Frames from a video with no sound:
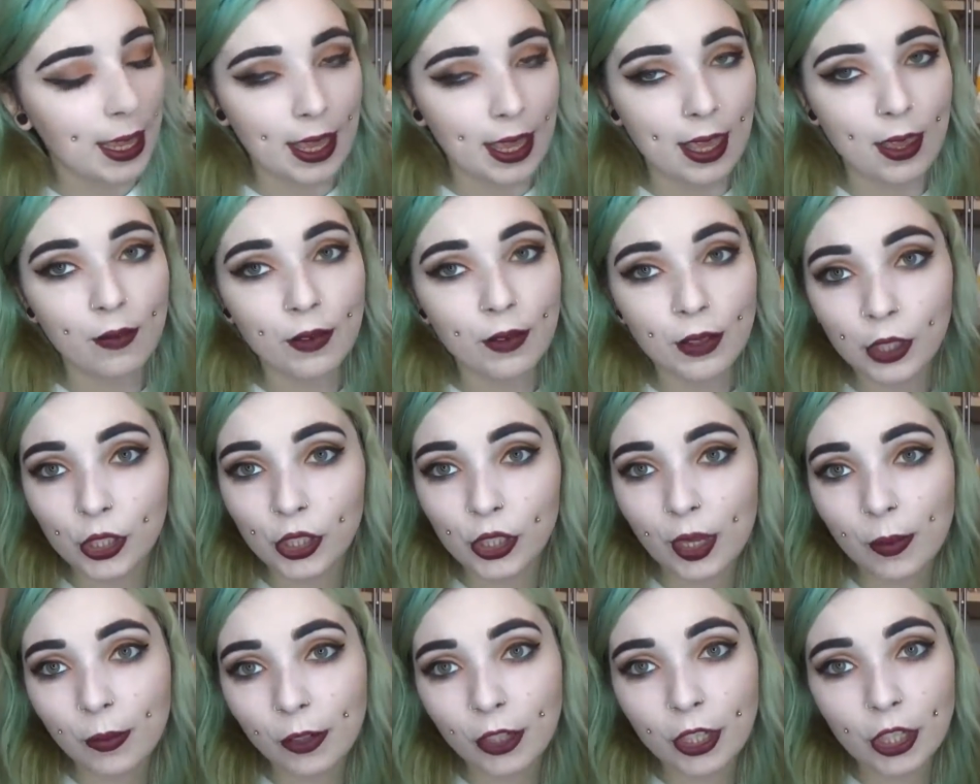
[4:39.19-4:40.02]
even the
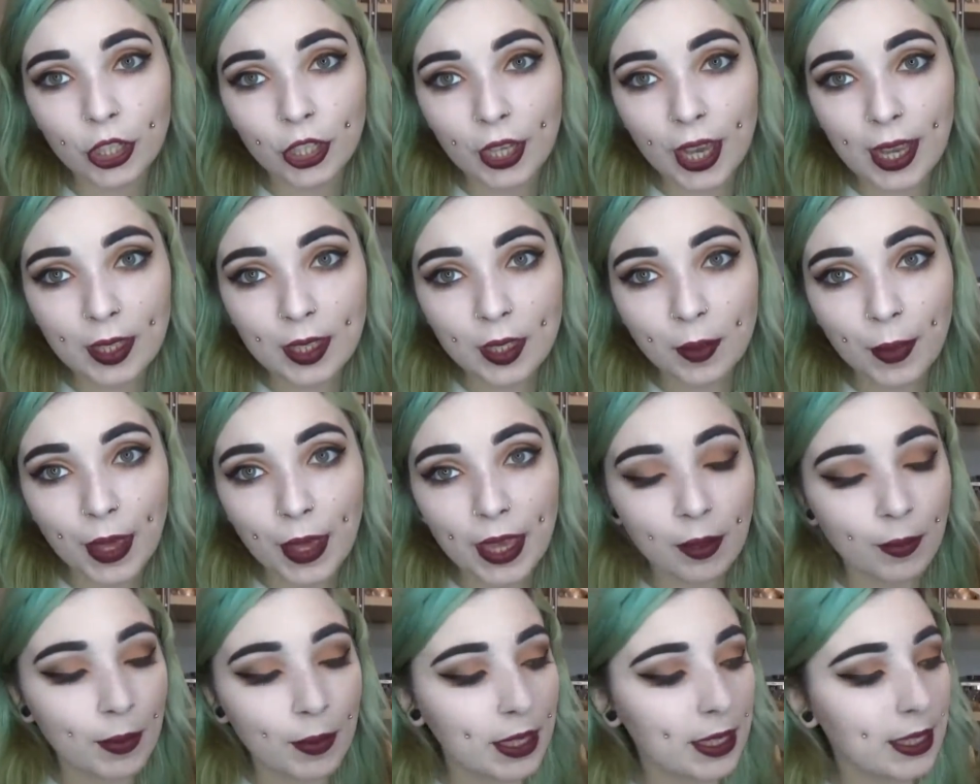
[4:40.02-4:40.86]
shimmery shades are
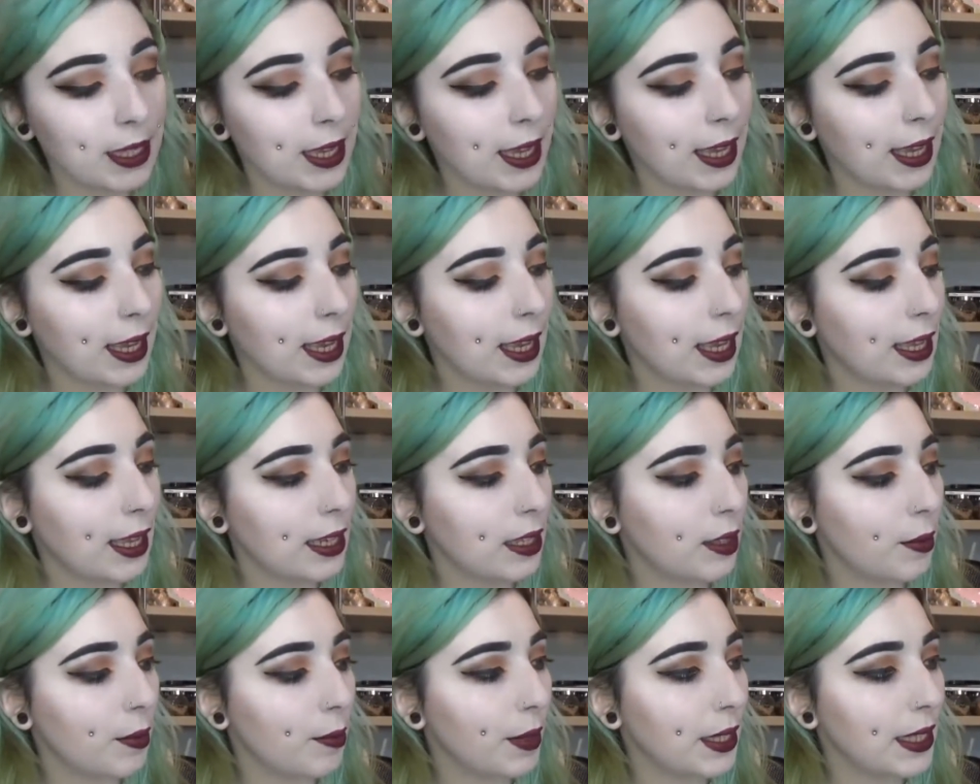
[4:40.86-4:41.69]
pigmented,
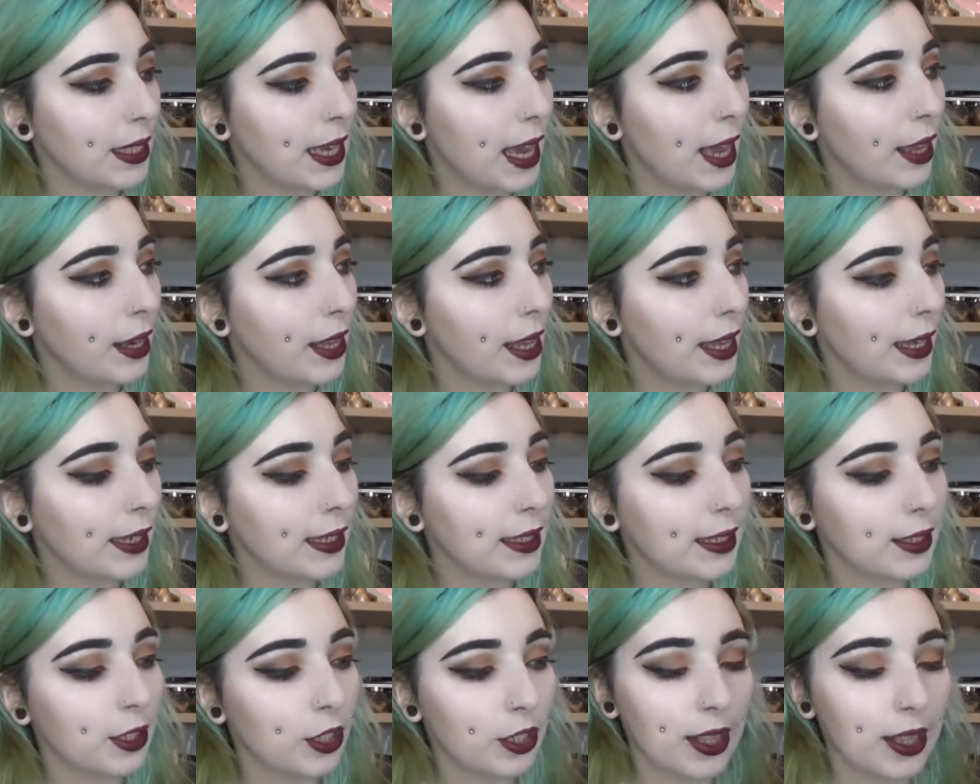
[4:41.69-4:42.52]
the
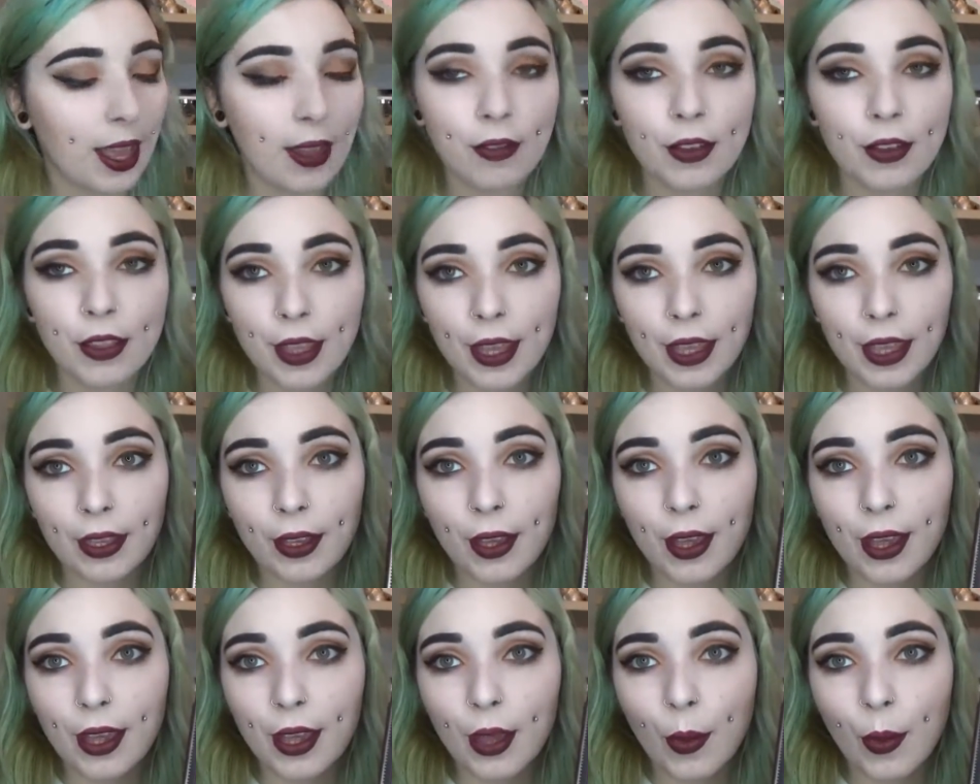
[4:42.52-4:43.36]
metallics, just everything
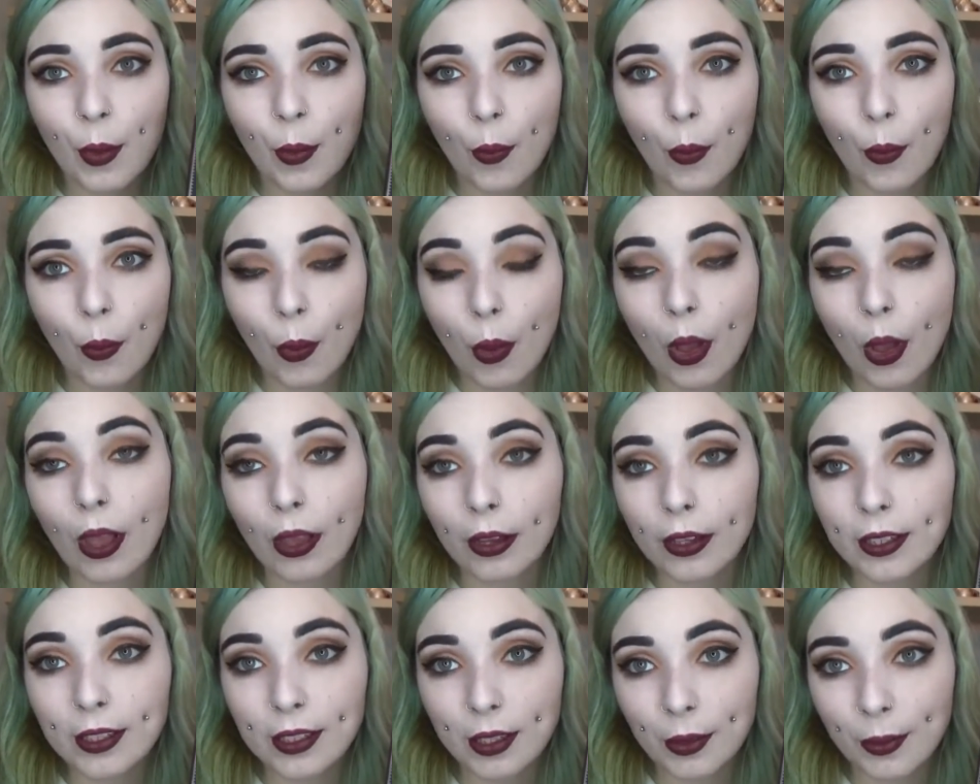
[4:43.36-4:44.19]

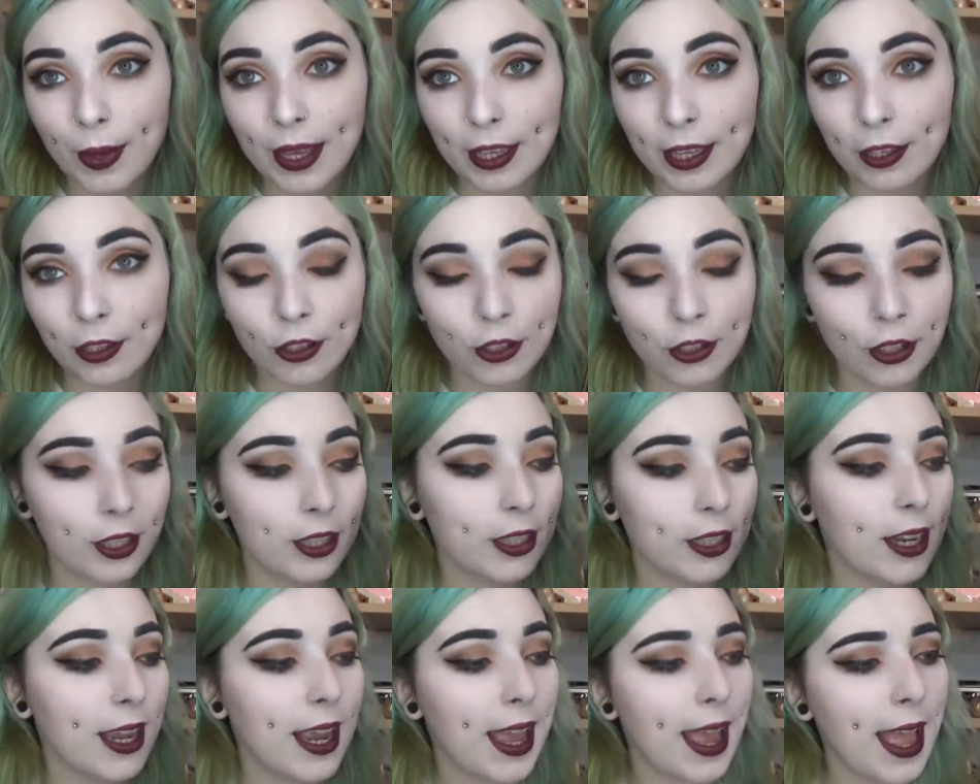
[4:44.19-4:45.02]
works the way it
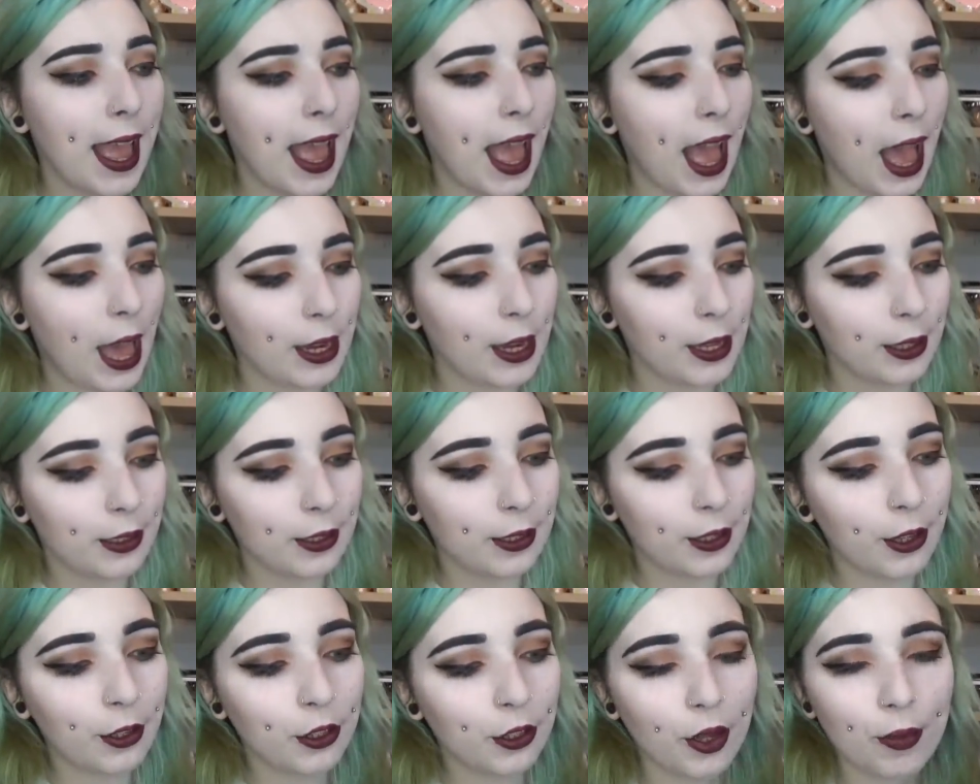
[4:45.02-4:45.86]
should and it's
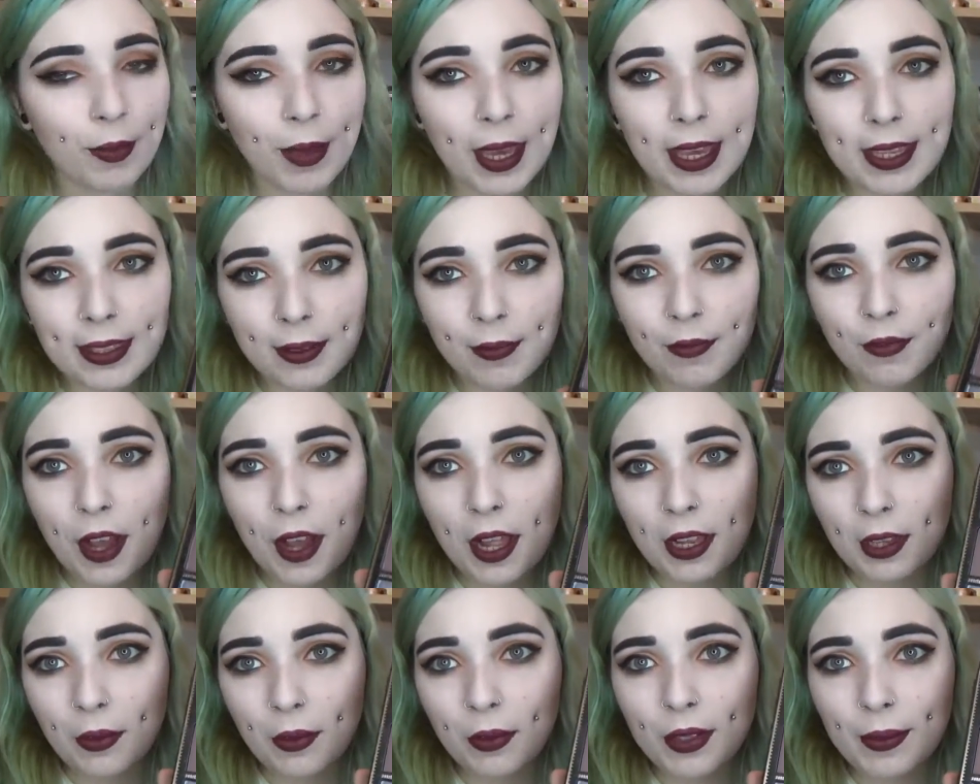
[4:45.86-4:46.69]
such amazing
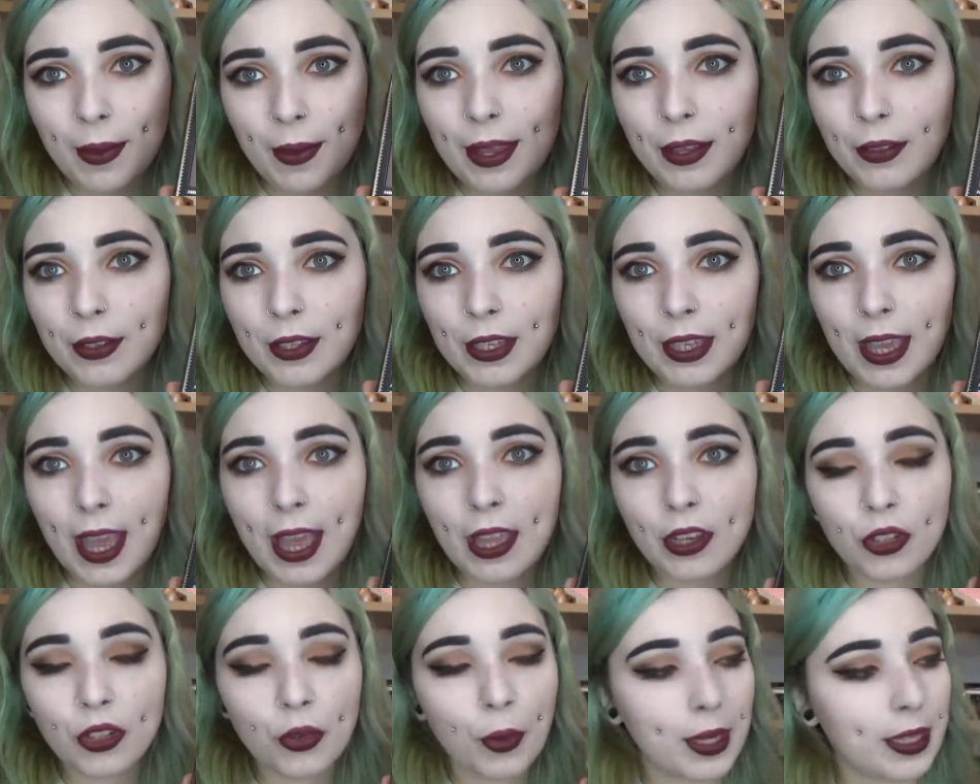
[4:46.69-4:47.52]
value as well to
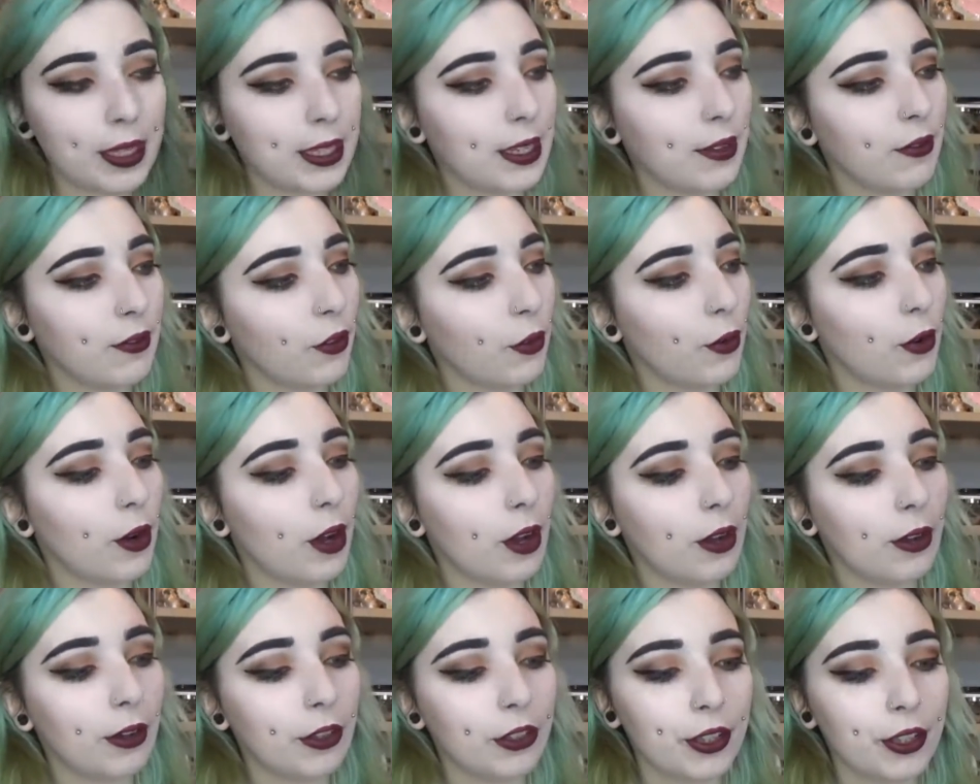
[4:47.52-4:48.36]
get 24
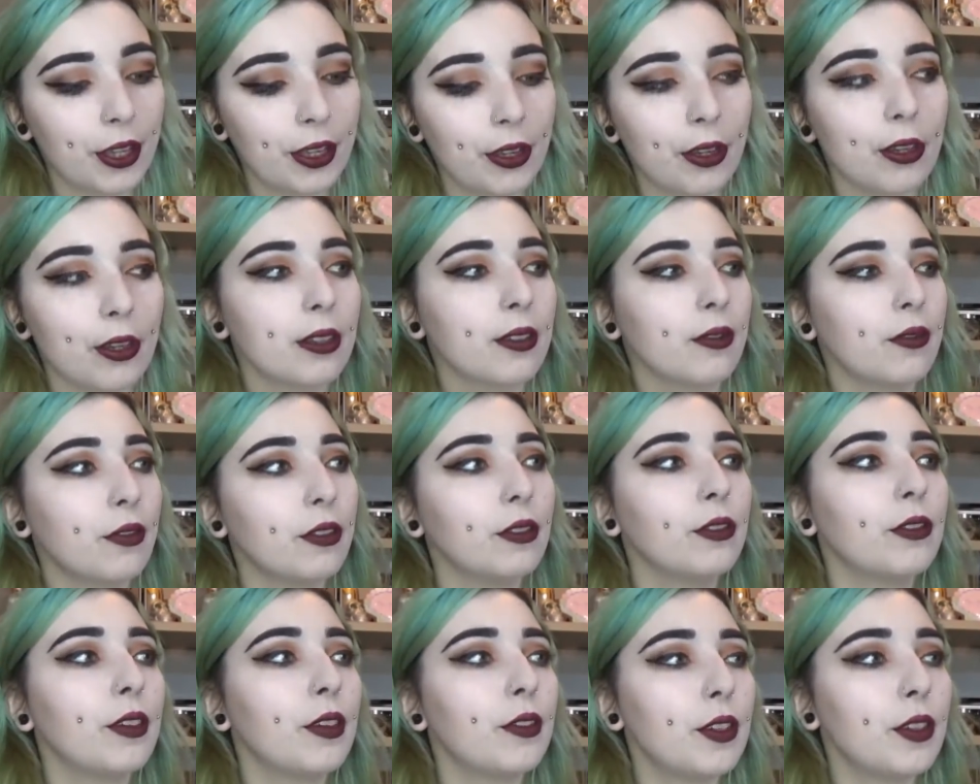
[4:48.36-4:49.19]
eyeshadows
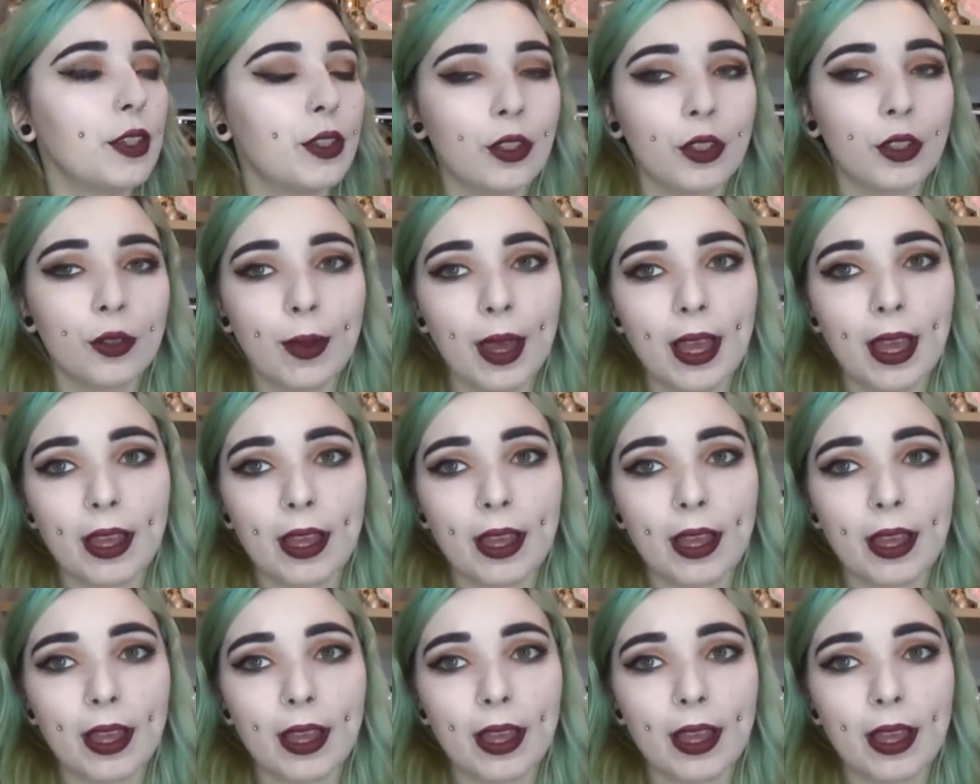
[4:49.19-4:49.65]
for £52